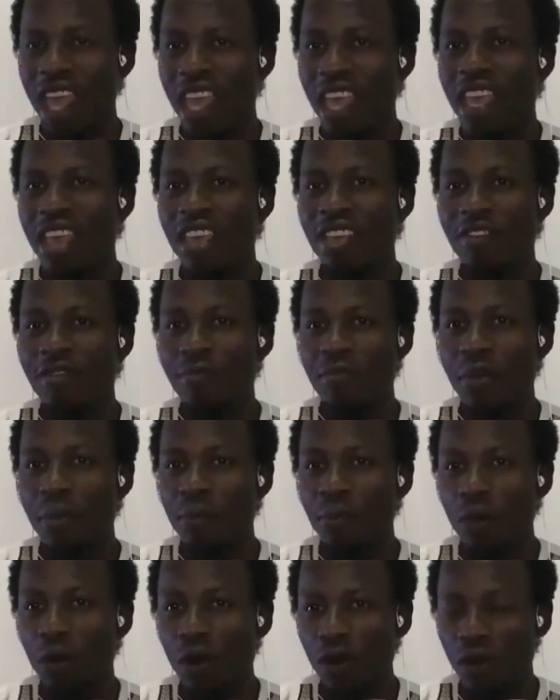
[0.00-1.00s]
if
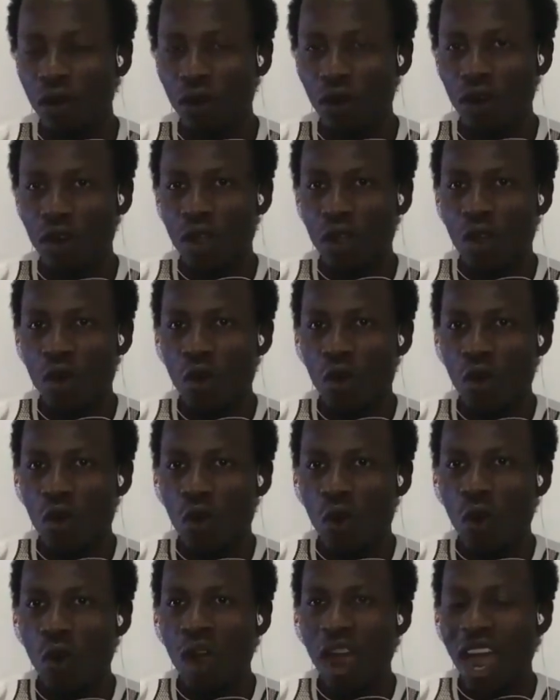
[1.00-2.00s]
people
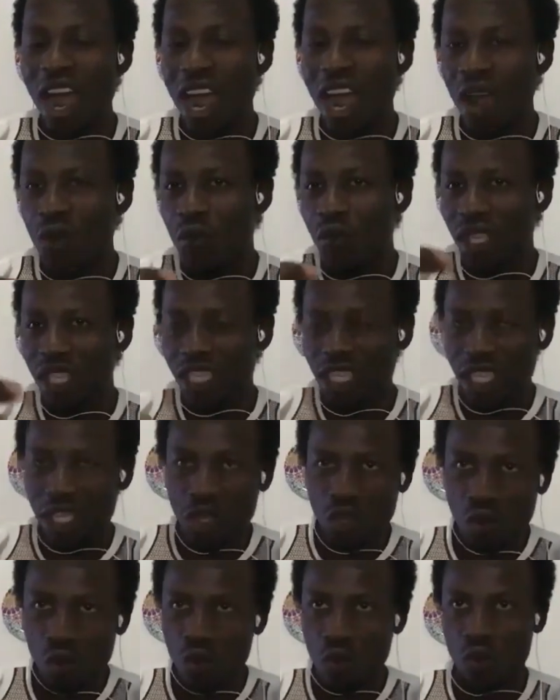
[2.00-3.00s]
who are with
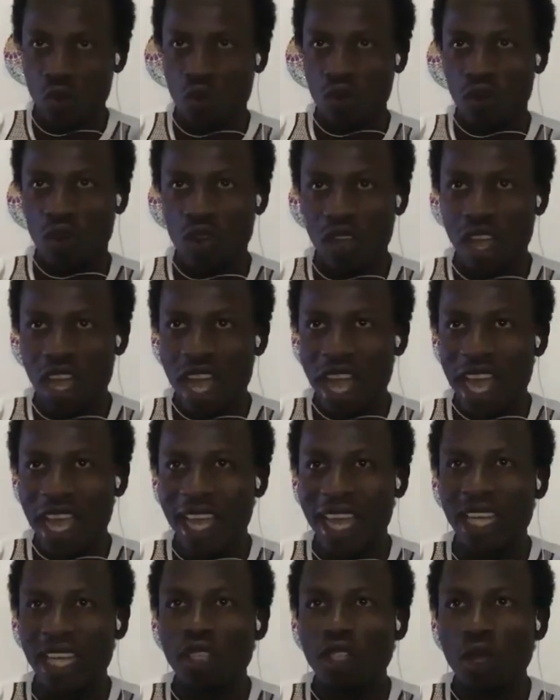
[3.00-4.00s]
you
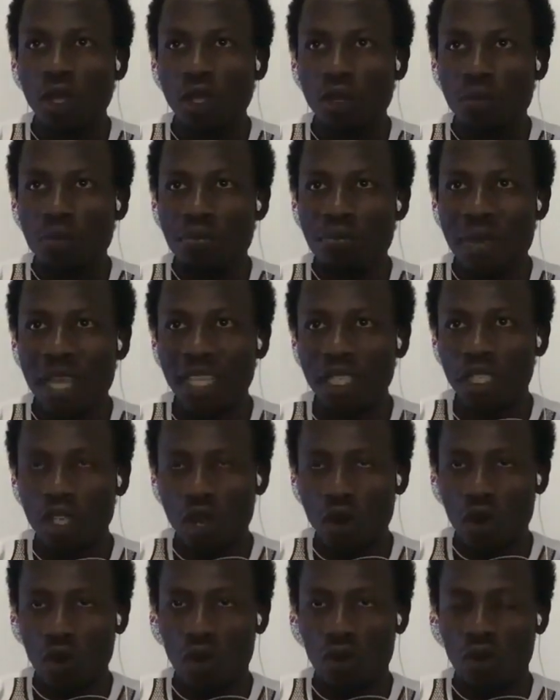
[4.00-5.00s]
cannot
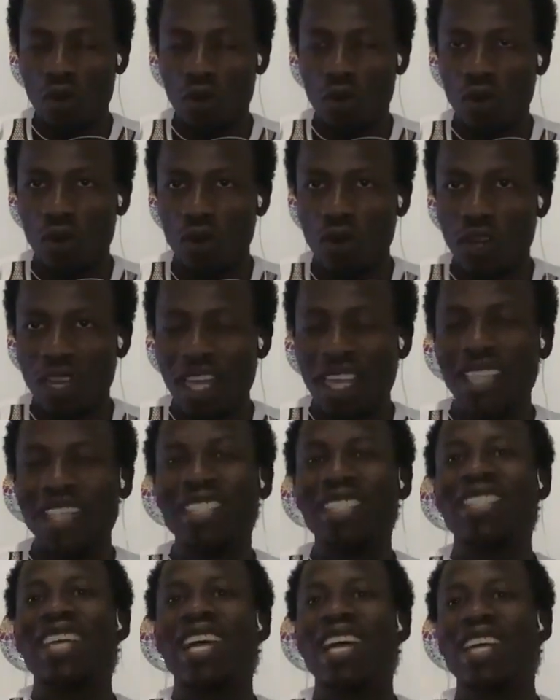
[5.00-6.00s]
measure
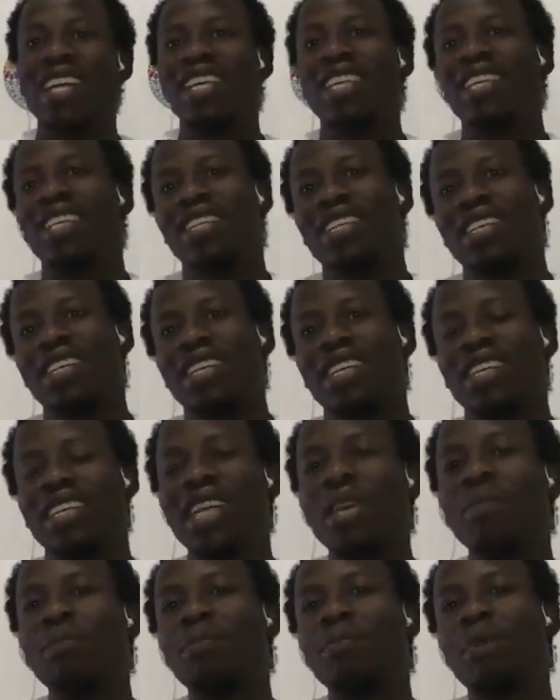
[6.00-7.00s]
exactly the
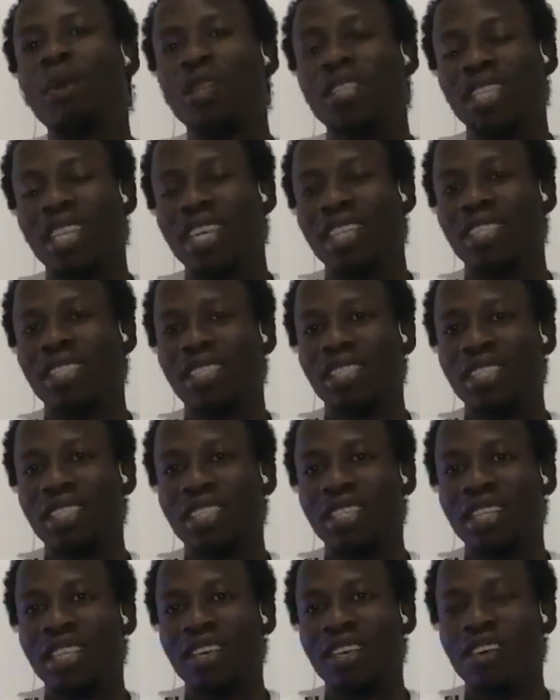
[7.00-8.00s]
importance
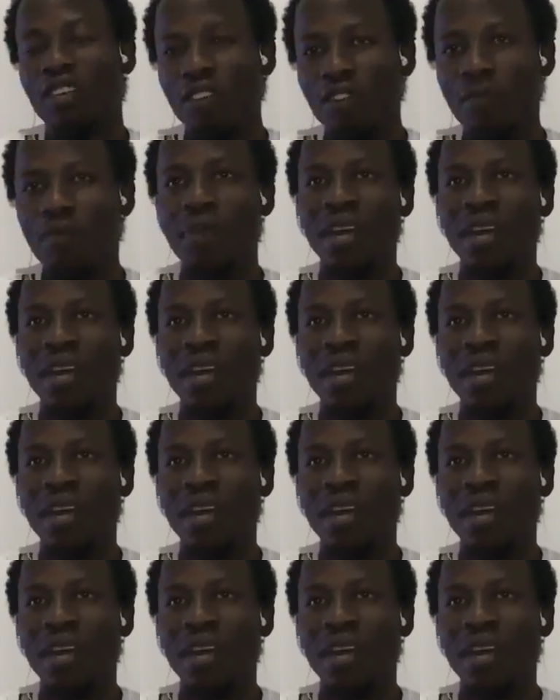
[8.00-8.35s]
of